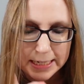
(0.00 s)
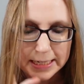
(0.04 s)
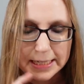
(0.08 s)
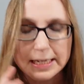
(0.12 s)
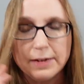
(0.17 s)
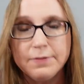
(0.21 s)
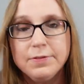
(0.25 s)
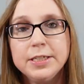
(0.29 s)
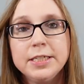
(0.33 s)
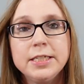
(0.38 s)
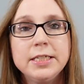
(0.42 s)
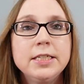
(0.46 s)

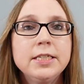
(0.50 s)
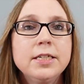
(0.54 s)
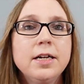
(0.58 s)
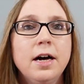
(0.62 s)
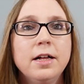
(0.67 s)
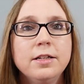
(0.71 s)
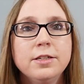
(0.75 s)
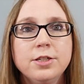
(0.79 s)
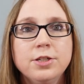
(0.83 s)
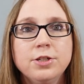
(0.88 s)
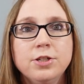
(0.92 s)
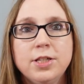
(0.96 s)

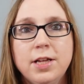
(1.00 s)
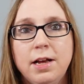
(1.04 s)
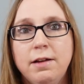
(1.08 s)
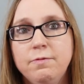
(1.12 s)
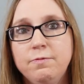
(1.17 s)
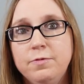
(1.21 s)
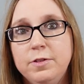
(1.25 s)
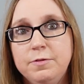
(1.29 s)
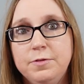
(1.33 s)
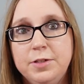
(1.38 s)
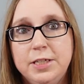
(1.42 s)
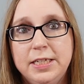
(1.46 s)

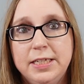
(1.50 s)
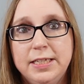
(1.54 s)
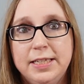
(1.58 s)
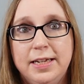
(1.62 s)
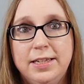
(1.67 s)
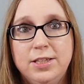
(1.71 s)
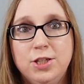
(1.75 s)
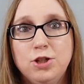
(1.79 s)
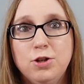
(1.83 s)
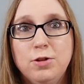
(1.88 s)
$17.50,